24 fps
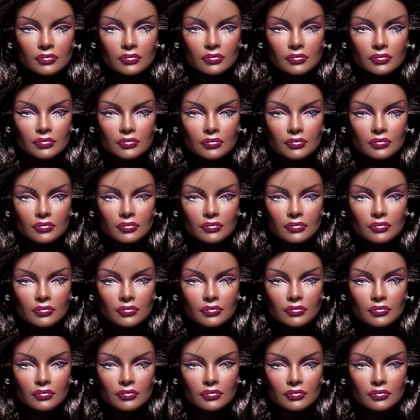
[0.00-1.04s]

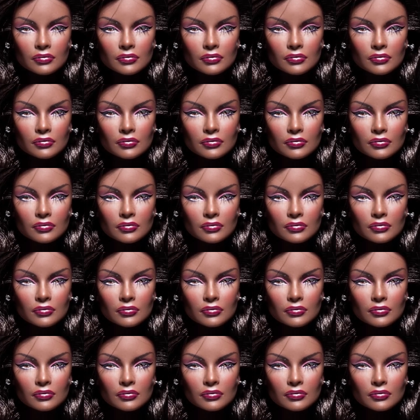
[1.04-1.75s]
No one is speaking in this clip.